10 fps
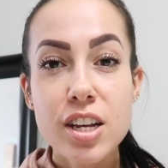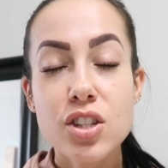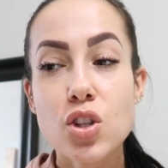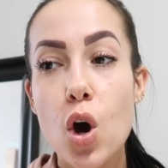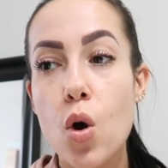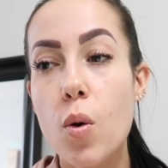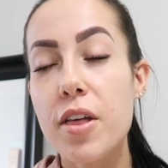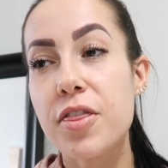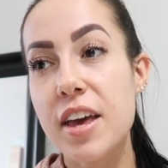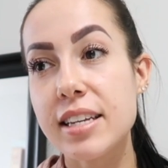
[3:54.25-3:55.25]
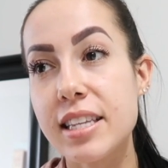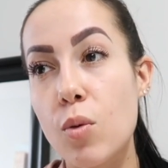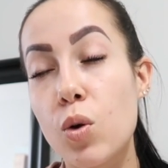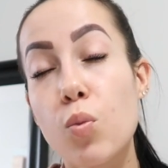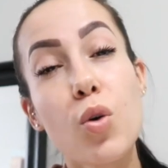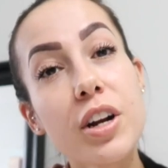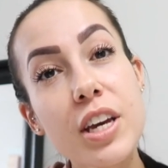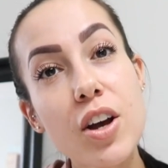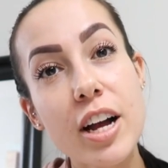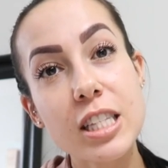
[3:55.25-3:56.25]
So things that we're
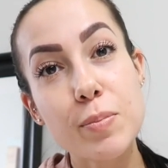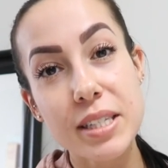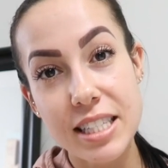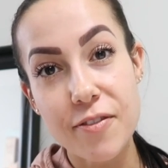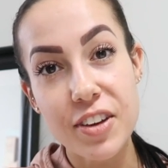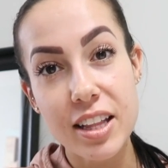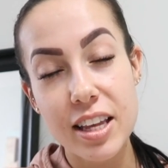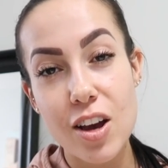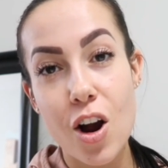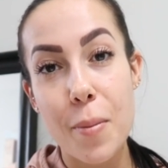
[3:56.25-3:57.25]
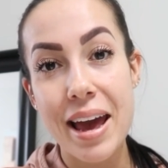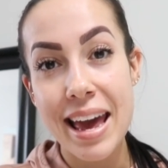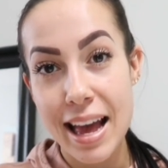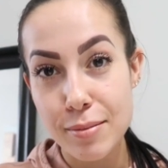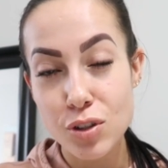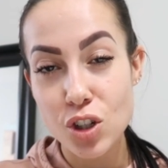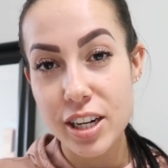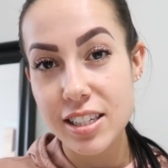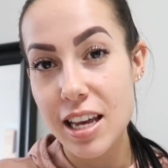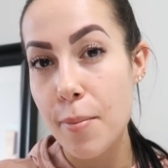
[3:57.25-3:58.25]
working on specifically are my
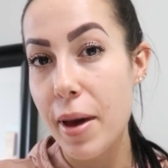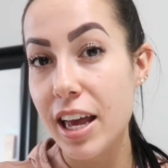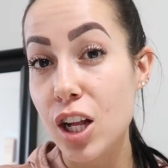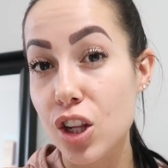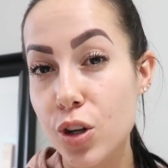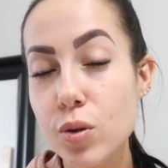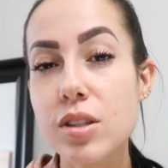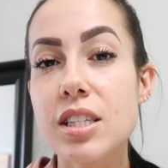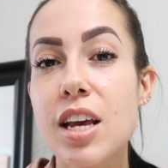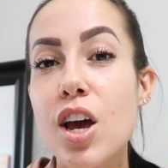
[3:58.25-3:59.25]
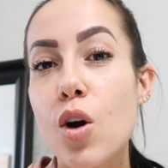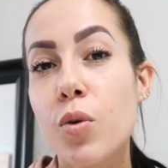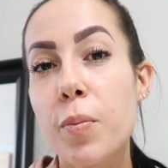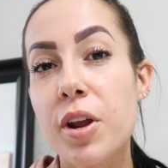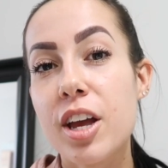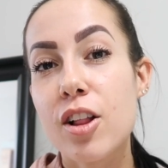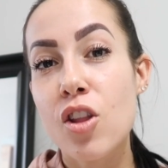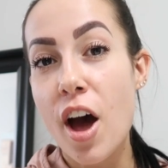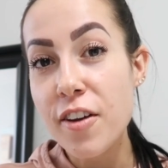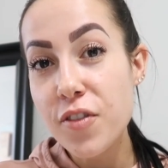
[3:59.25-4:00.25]
hamstrings and my glutes. We're putting a
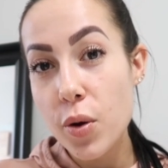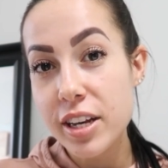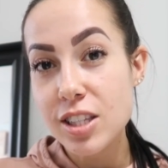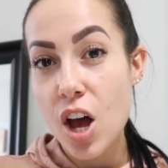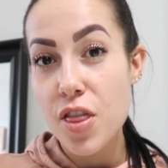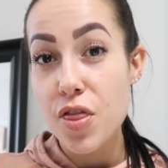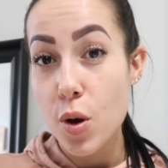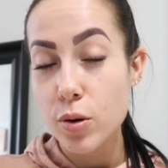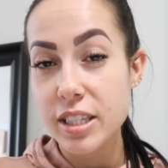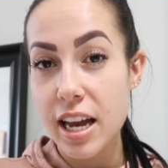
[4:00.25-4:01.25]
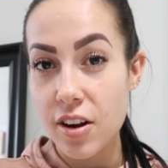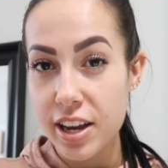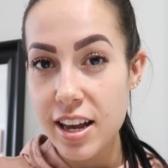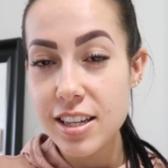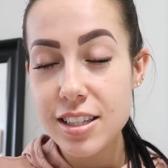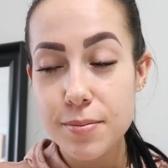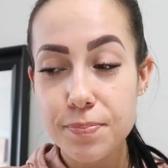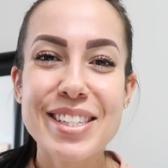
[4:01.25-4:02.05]
lot of focus on those areas.